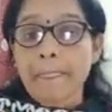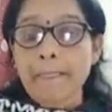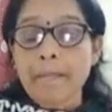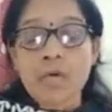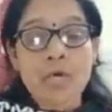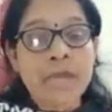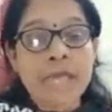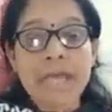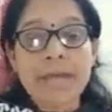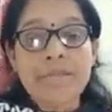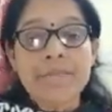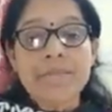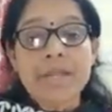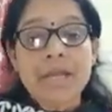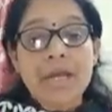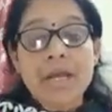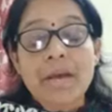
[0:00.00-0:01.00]
Okay.
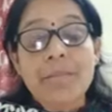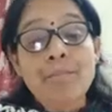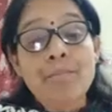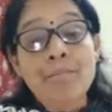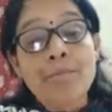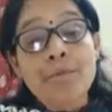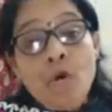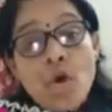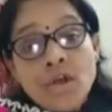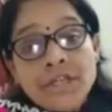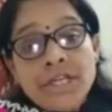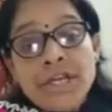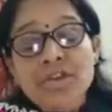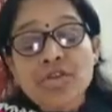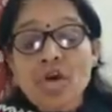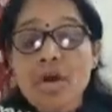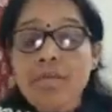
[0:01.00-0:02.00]
Both
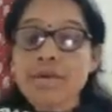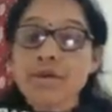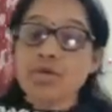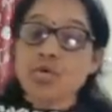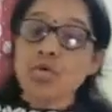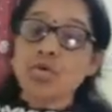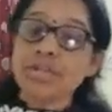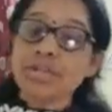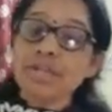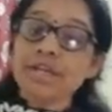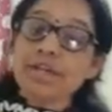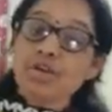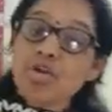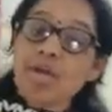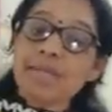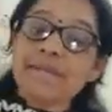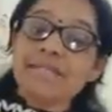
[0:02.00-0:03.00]
economic growth and
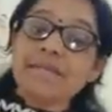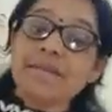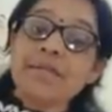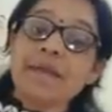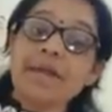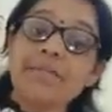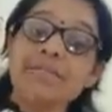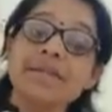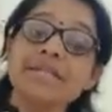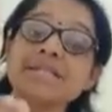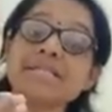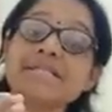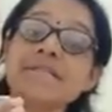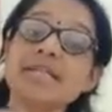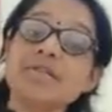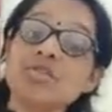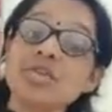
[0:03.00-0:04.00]
economic development
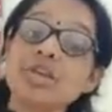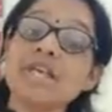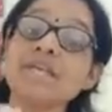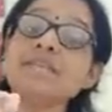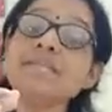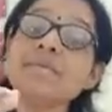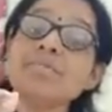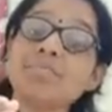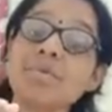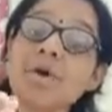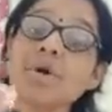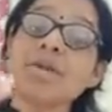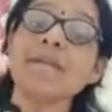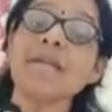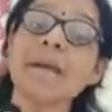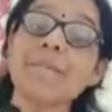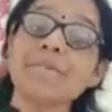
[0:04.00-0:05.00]
is increase in
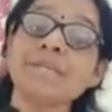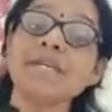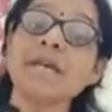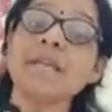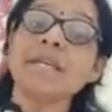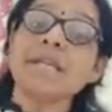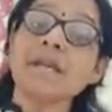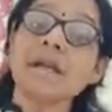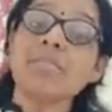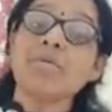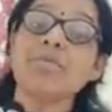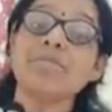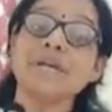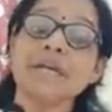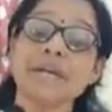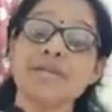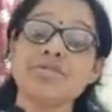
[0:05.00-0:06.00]
per capita income
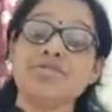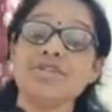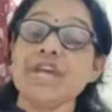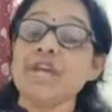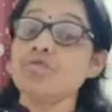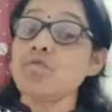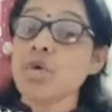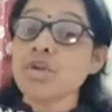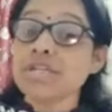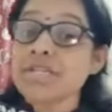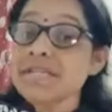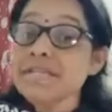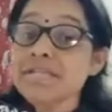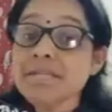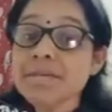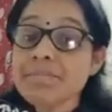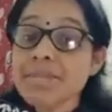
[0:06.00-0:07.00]
of the country. And what
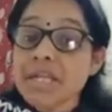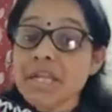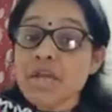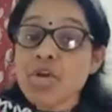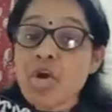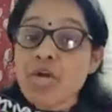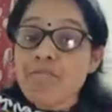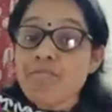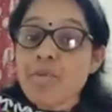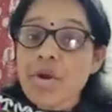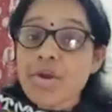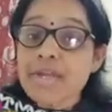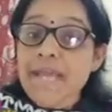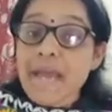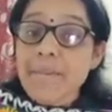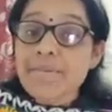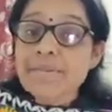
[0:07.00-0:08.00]
is the meaning of
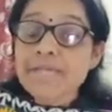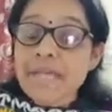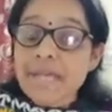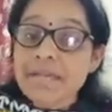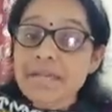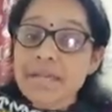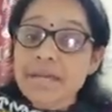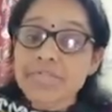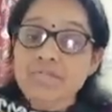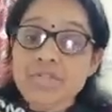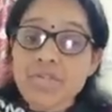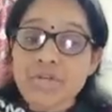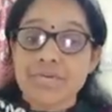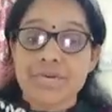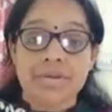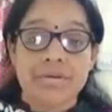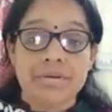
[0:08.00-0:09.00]
per capita income,
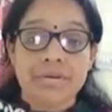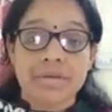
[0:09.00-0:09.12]
children?